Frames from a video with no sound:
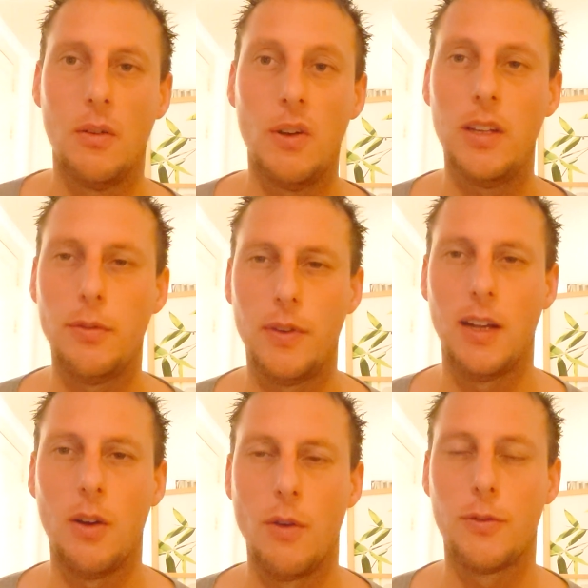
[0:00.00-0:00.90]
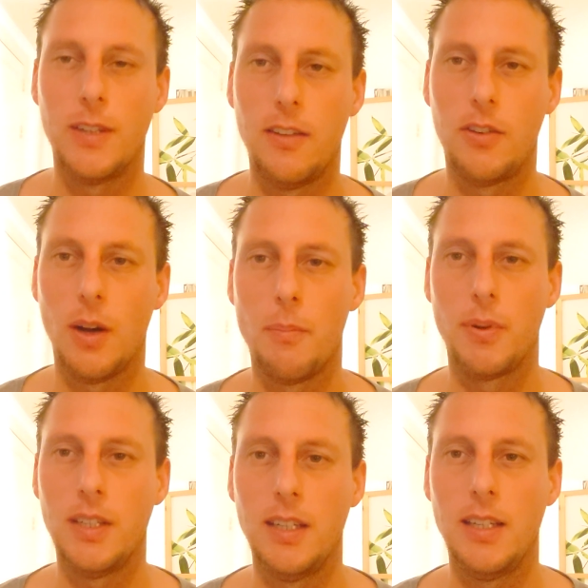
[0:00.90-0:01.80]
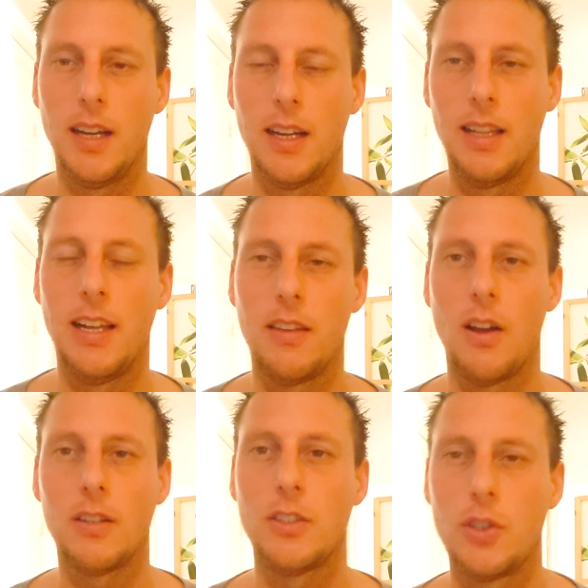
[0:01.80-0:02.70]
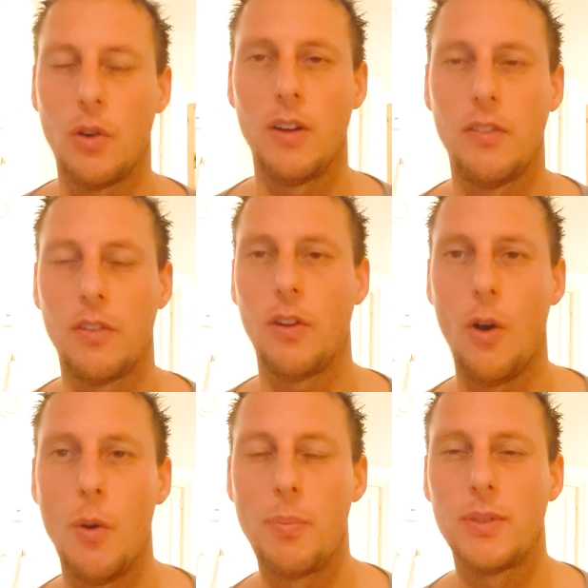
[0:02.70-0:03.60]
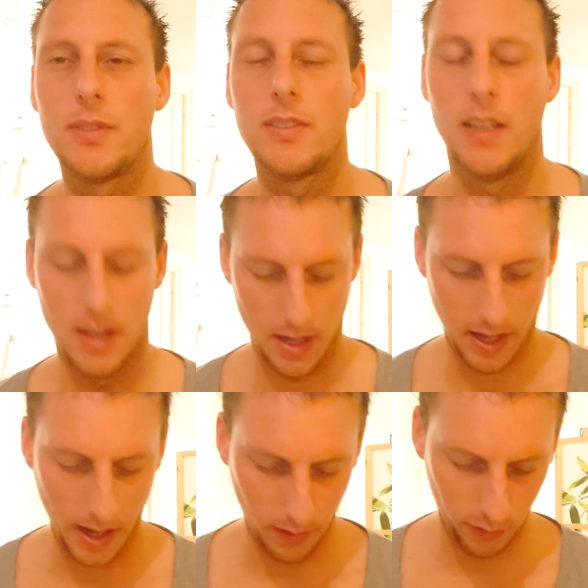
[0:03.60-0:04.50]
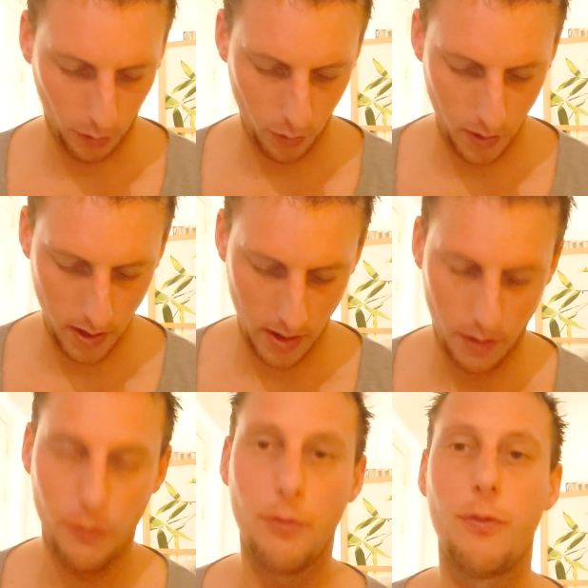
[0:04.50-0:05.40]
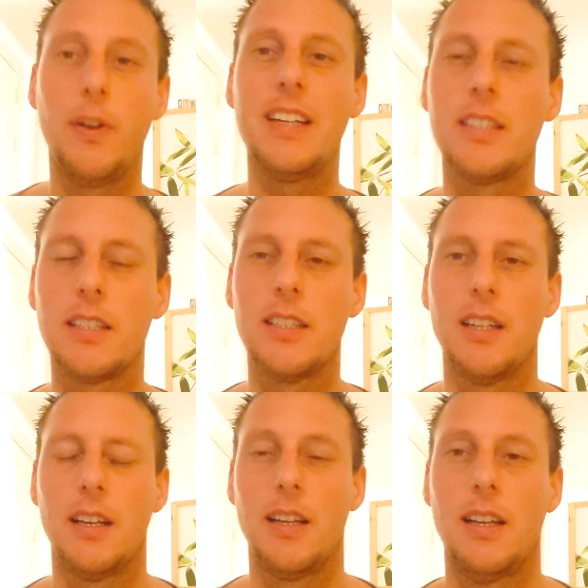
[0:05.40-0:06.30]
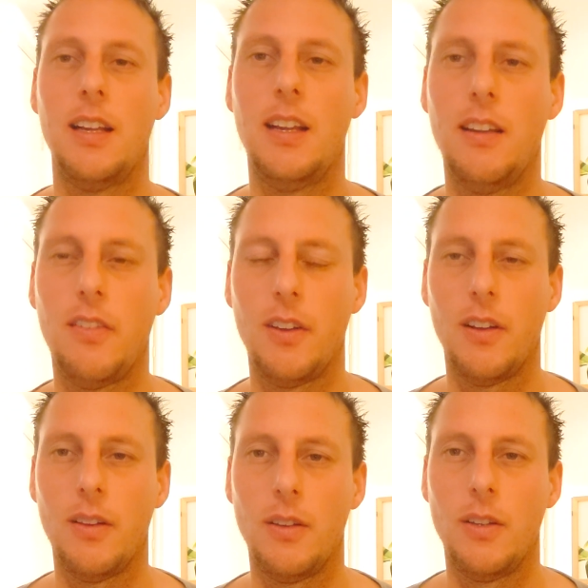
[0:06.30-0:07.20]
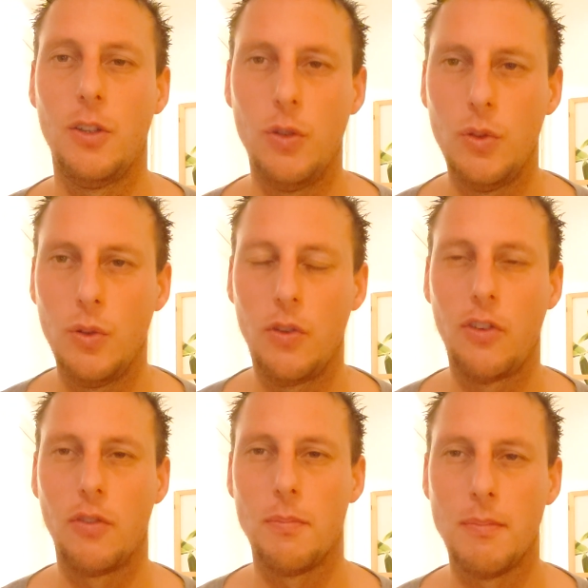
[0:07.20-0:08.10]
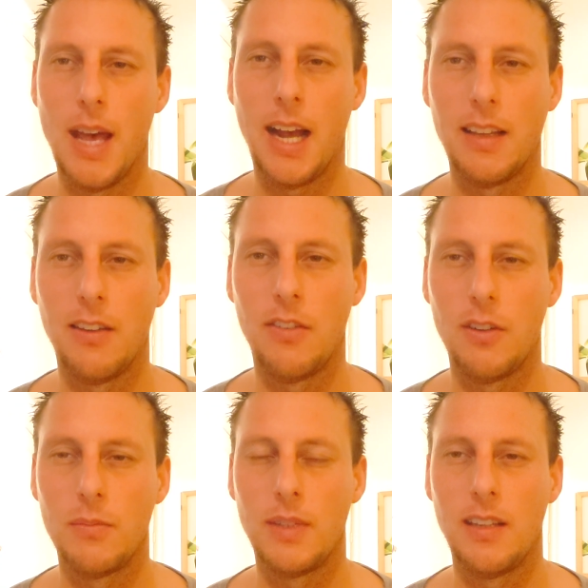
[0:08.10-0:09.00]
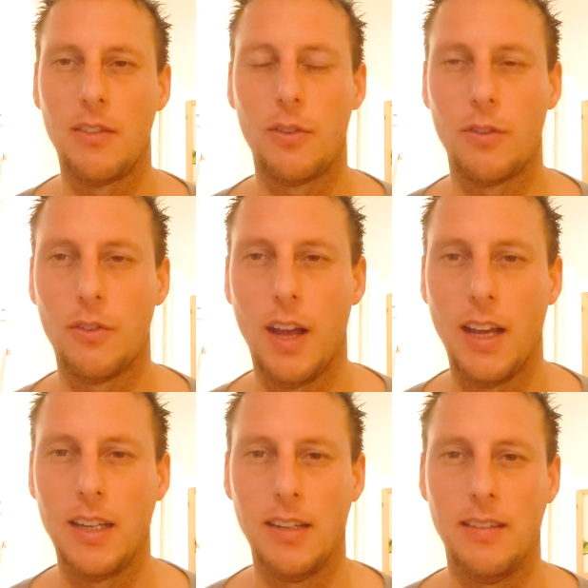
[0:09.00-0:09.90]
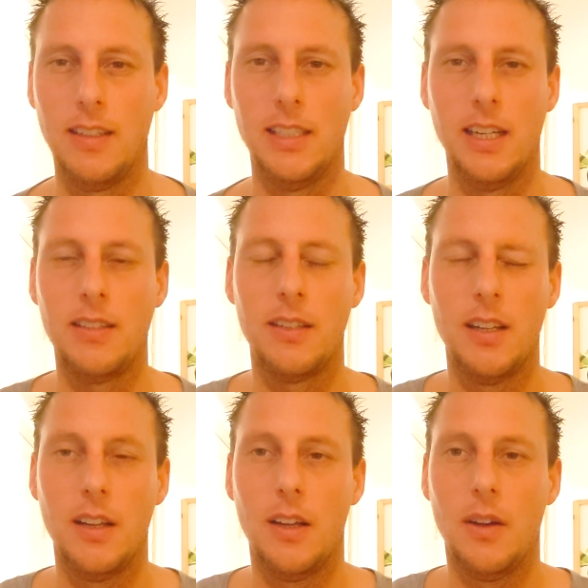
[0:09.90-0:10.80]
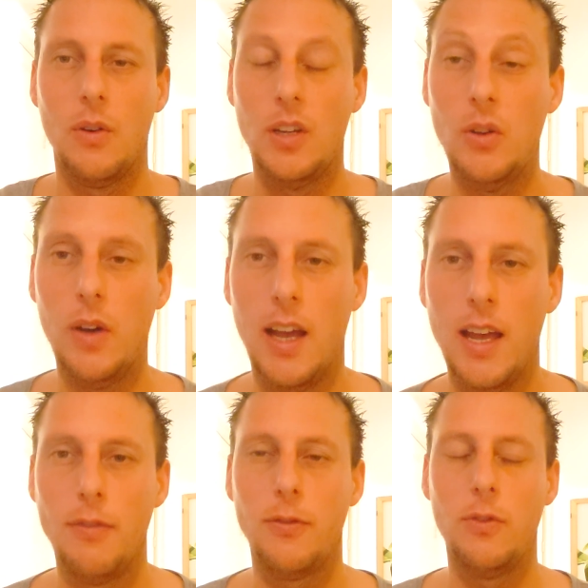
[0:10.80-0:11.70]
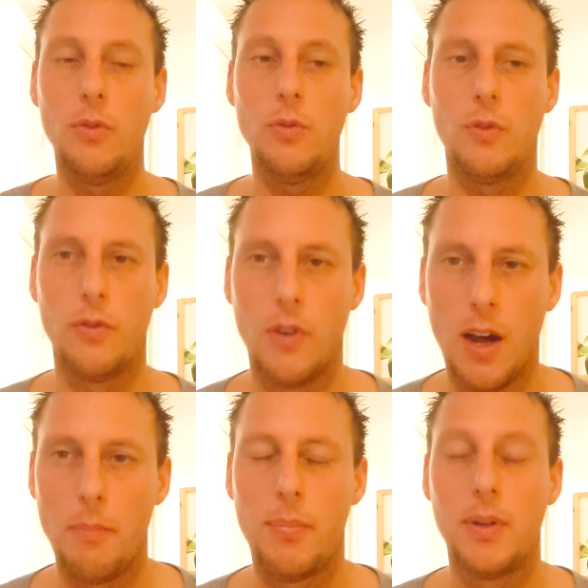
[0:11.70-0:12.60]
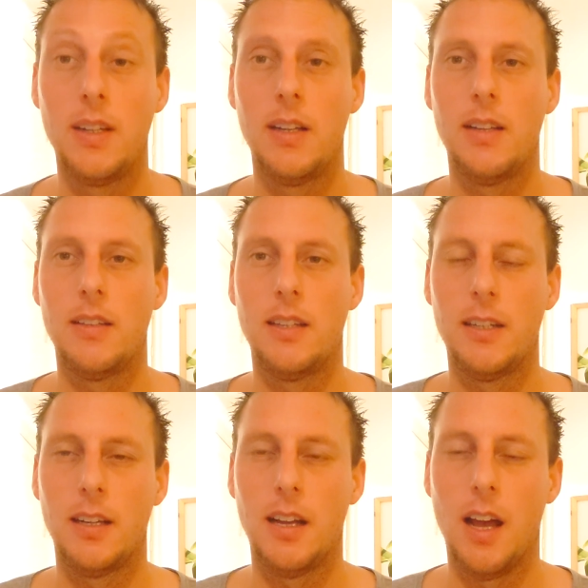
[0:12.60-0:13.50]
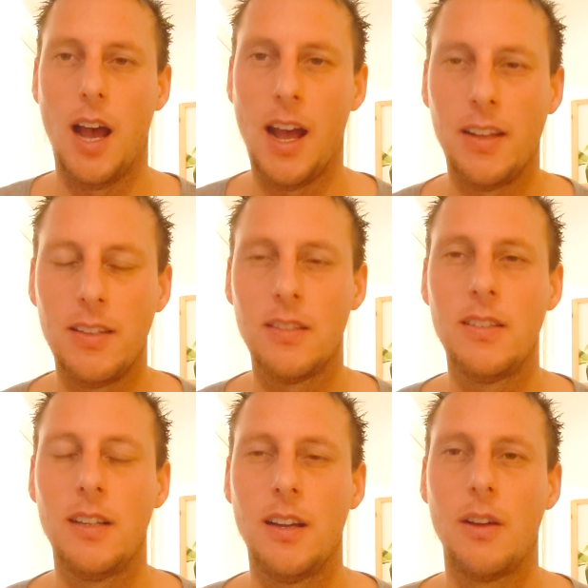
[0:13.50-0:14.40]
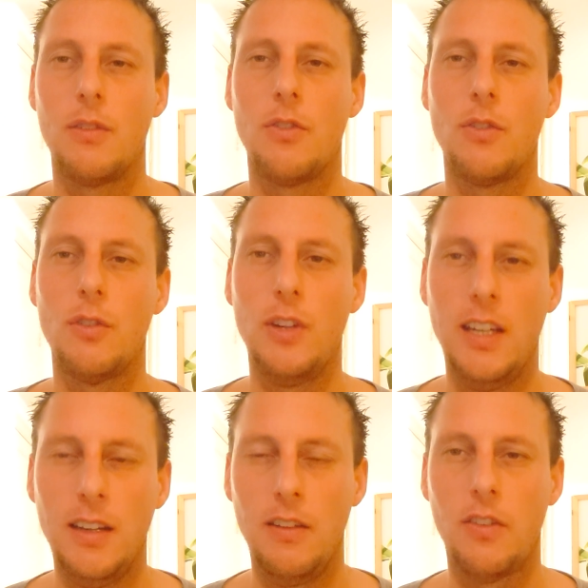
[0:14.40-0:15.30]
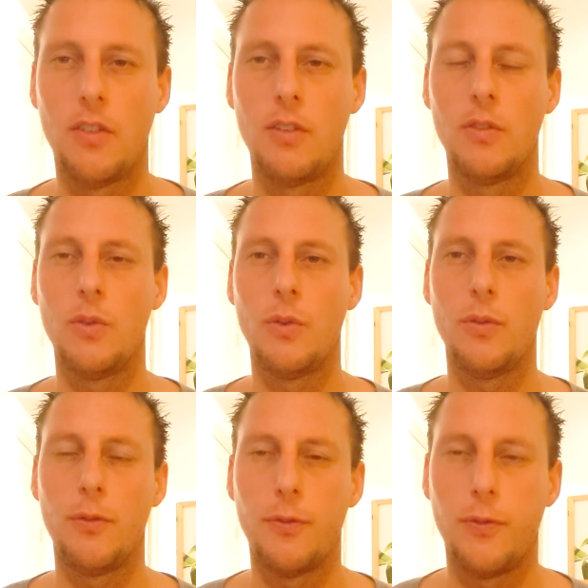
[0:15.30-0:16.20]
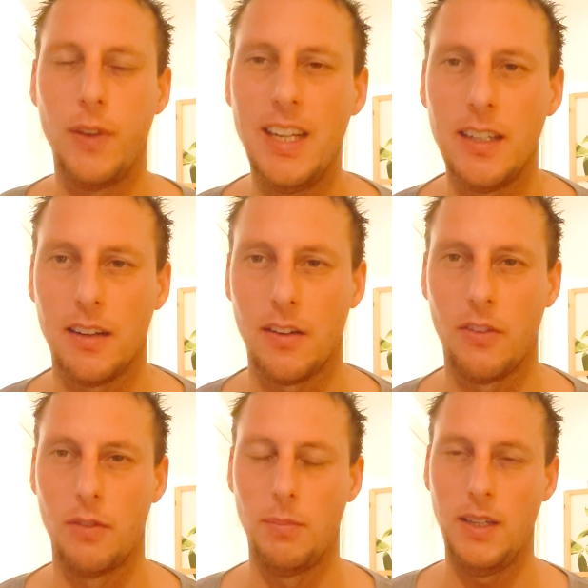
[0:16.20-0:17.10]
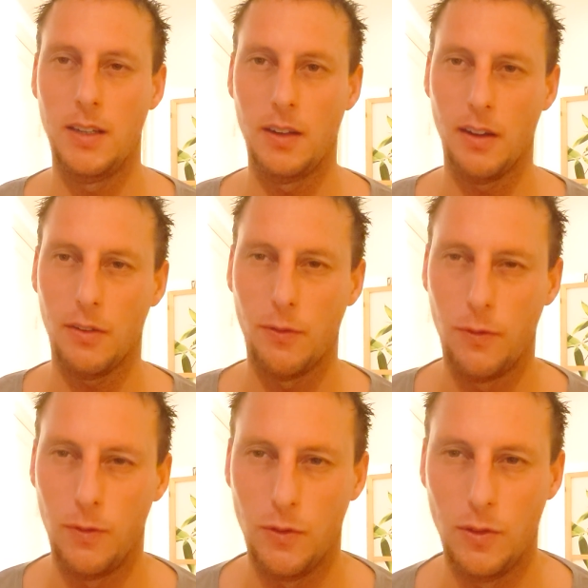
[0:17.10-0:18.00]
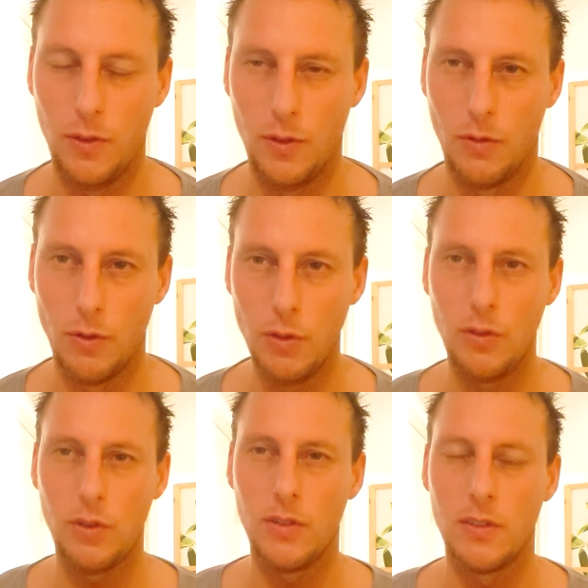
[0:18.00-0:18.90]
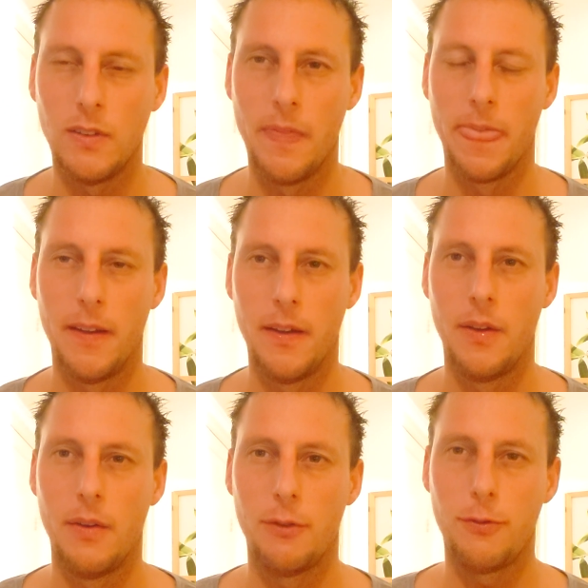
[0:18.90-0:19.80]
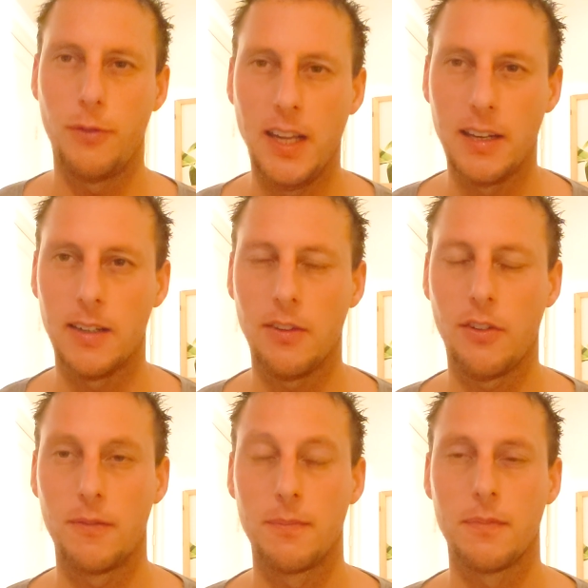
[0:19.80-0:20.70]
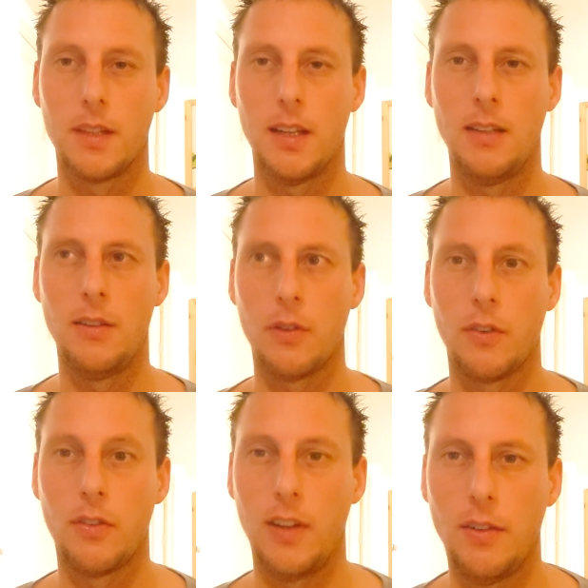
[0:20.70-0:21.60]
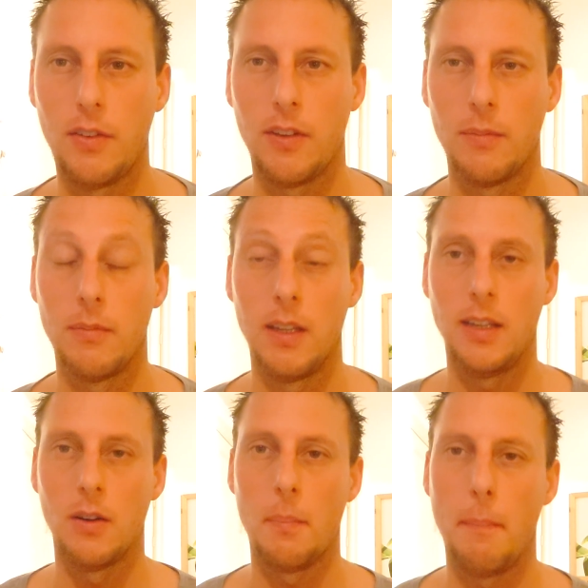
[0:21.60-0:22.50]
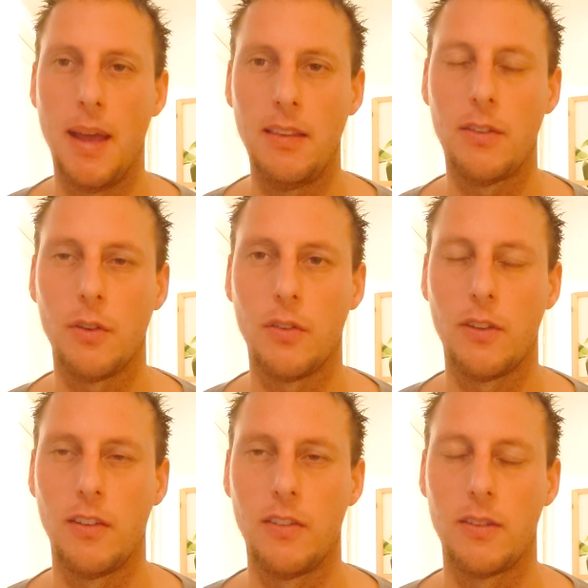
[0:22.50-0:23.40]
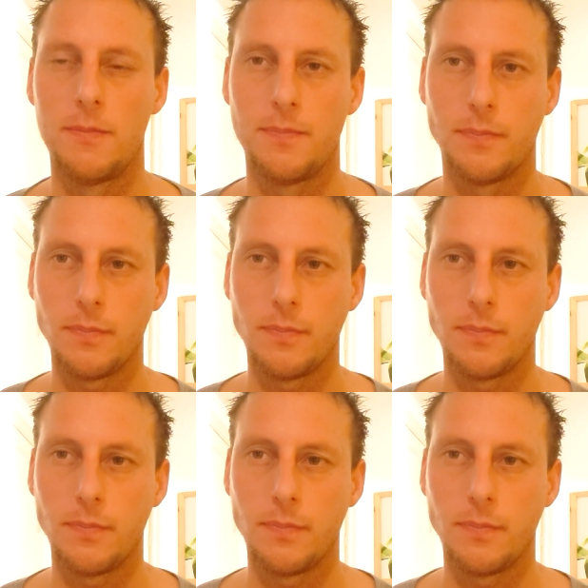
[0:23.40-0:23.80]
what if I go for this company? I let other choices open. So fear is a huge mechanism in society, and you have to drop the unreasonable fears, because rooting fears in your system, in your mental system,